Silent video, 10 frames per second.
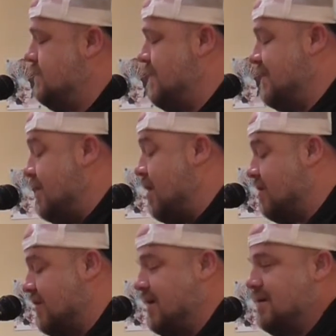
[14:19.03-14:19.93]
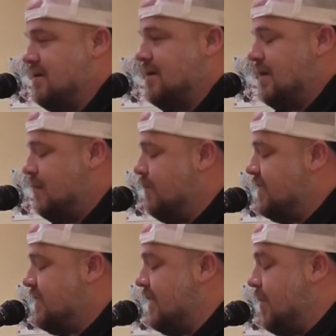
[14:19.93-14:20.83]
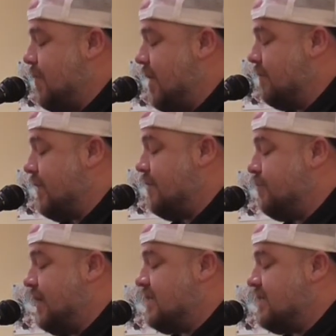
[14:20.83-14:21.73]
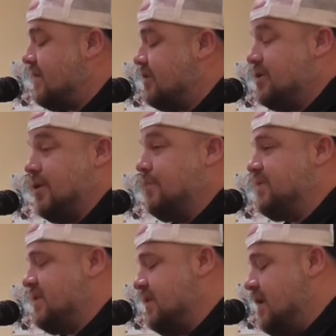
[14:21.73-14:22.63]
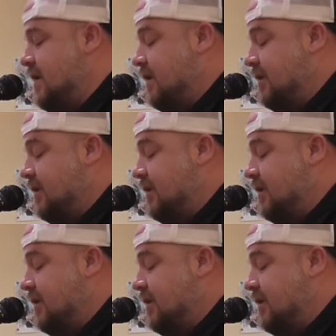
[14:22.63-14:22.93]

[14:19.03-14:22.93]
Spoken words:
My darling, we sit upon red bricks and stoops,